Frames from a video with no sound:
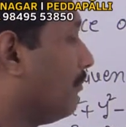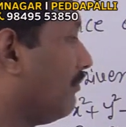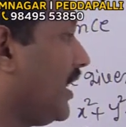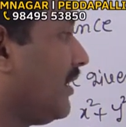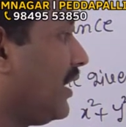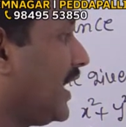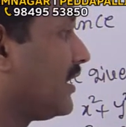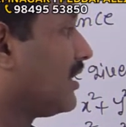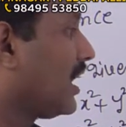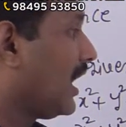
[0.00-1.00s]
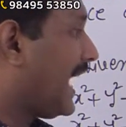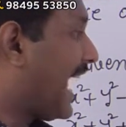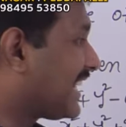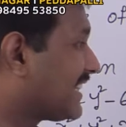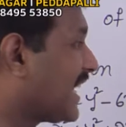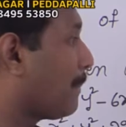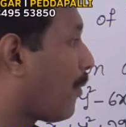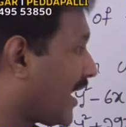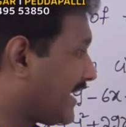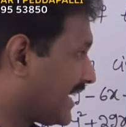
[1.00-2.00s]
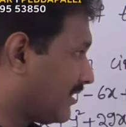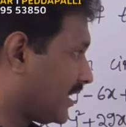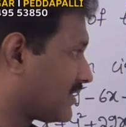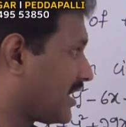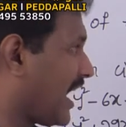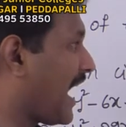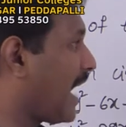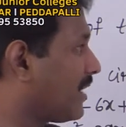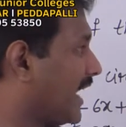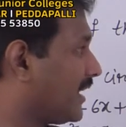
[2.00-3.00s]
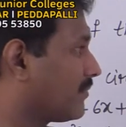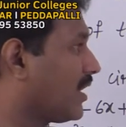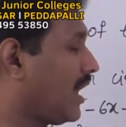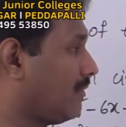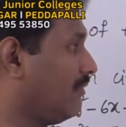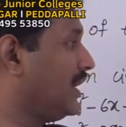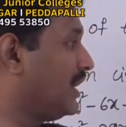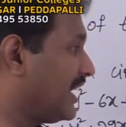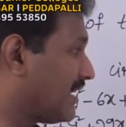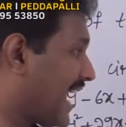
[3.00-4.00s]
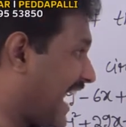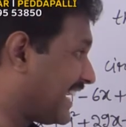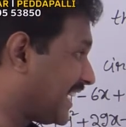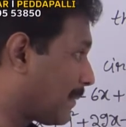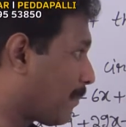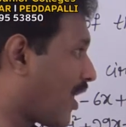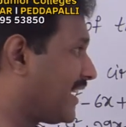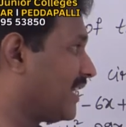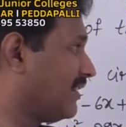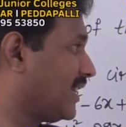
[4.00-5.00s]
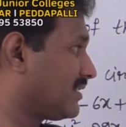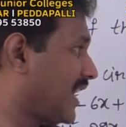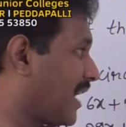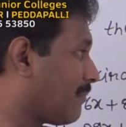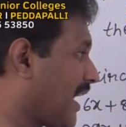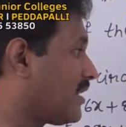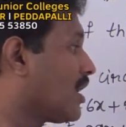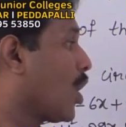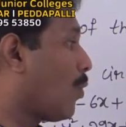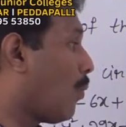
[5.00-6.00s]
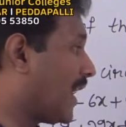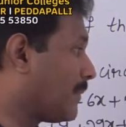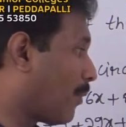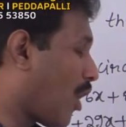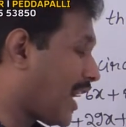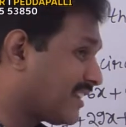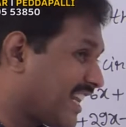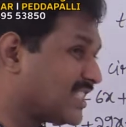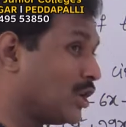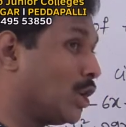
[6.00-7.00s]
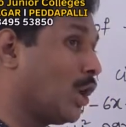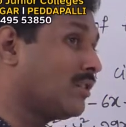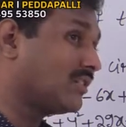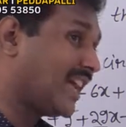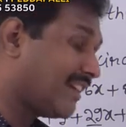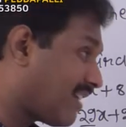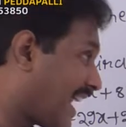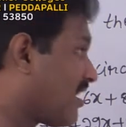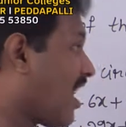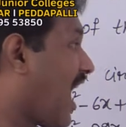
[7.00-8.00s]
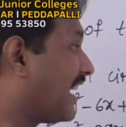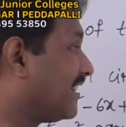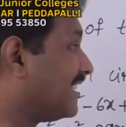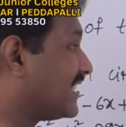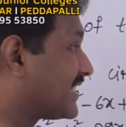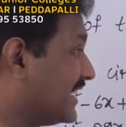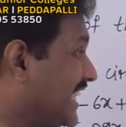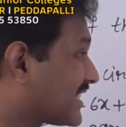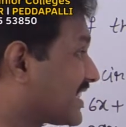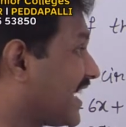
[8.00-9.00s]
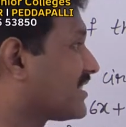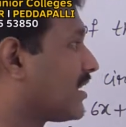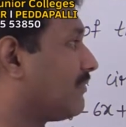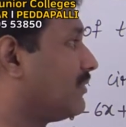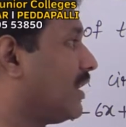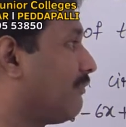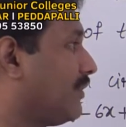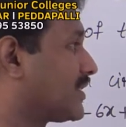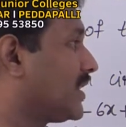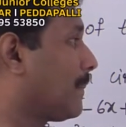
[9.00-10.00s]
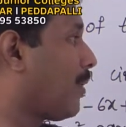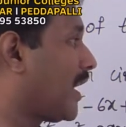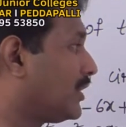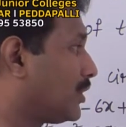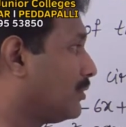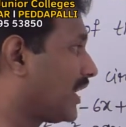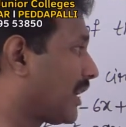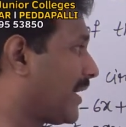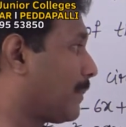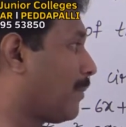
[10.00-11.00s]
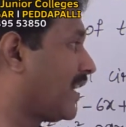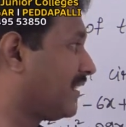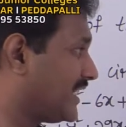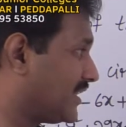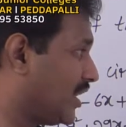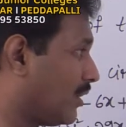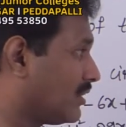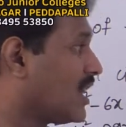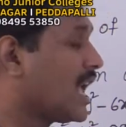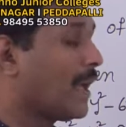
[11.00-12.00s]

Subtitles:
We need another point in the same line. We need another point in the same line. One point is known, that line, and the distance of the fixed point to required point is known.